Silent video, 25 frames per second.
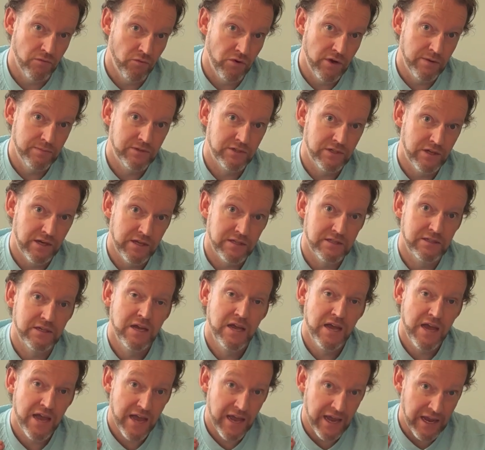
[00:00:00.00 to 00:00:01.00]
websites
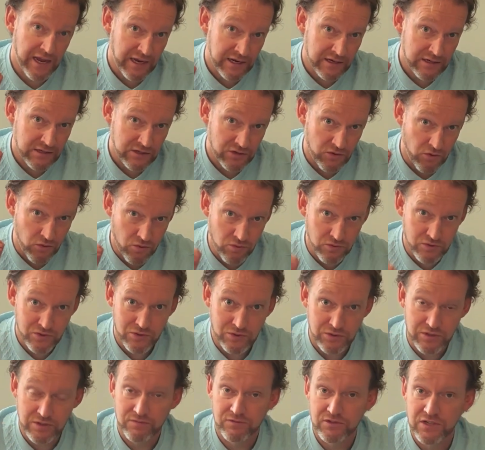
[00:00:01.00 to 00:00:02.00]
and all
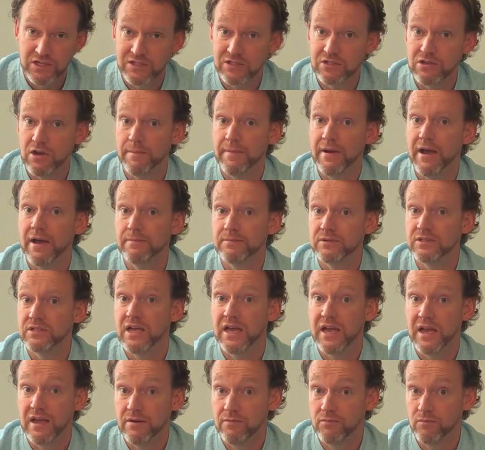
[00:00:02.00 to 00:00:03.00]
sorts of desktop apps
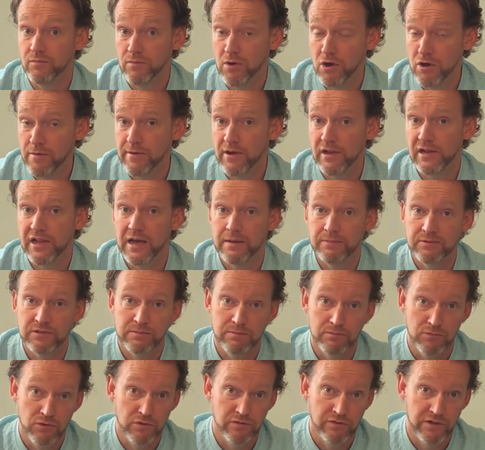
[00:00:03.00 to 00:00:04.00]
and mobile apps
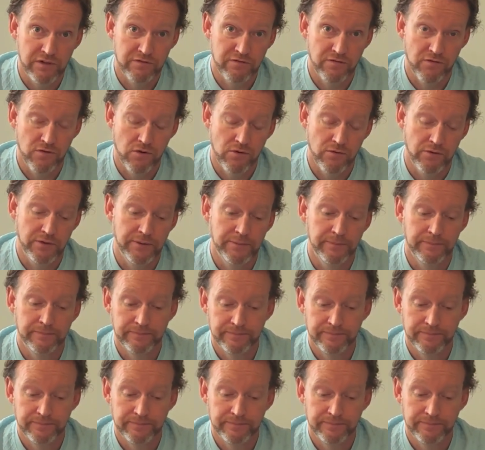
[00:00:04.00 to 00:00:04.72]
moving forward.